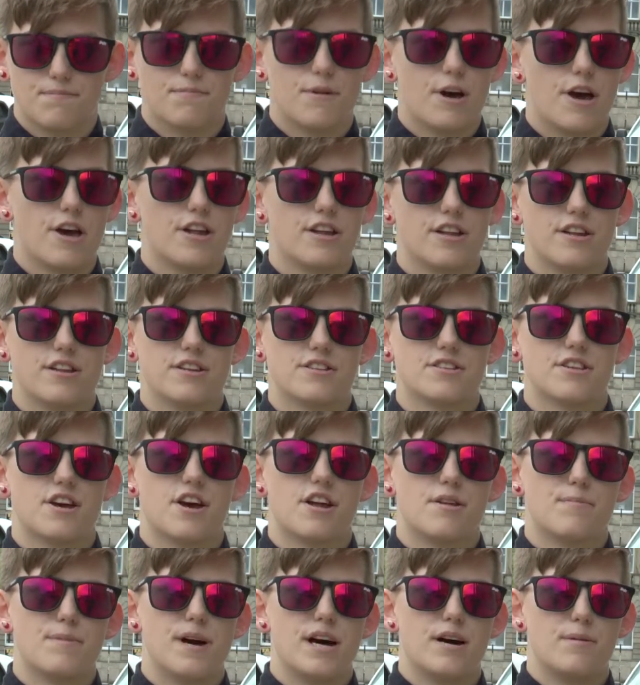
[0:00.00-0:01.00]
earning a
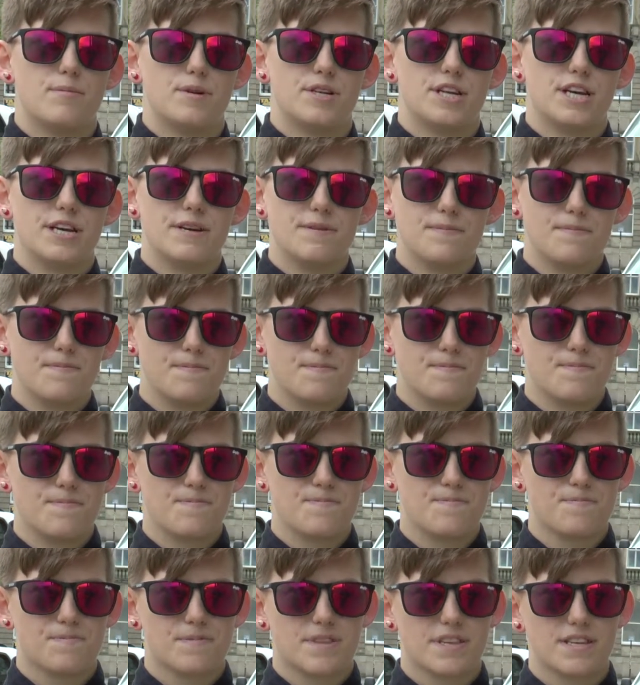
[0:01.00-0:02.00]
certain amount of money
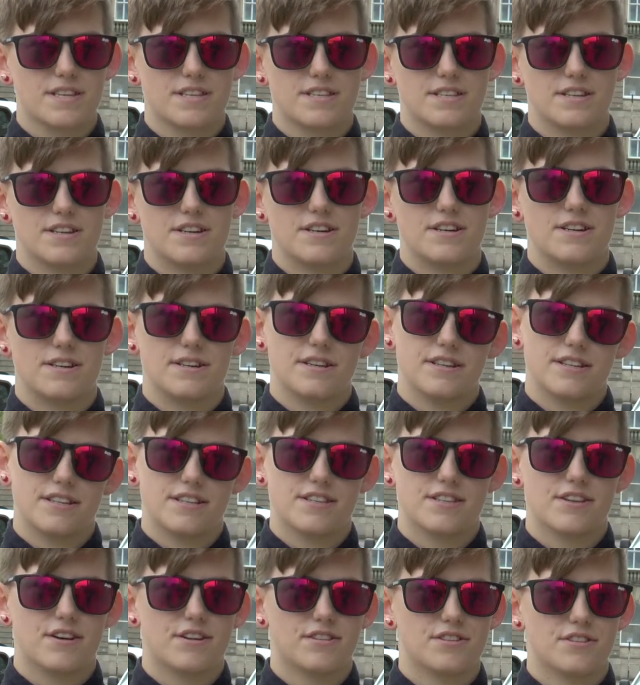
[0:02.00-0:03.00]
so uh,
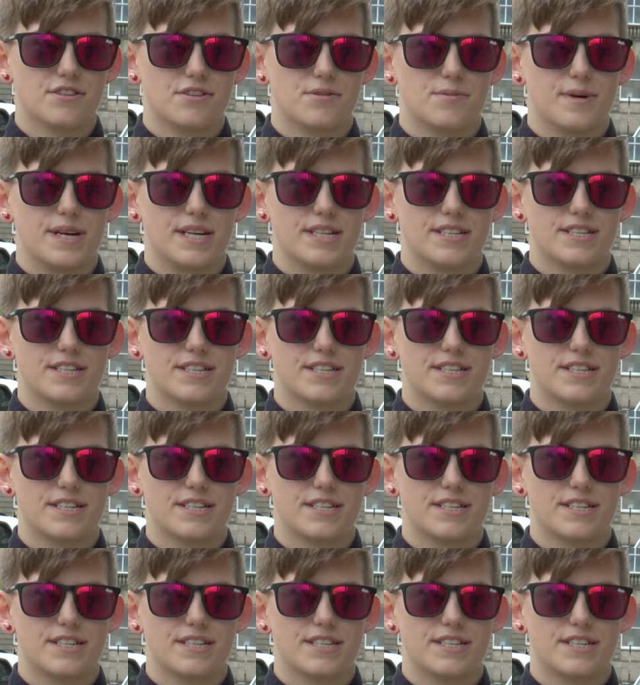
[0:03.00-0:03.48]
it's not too bad.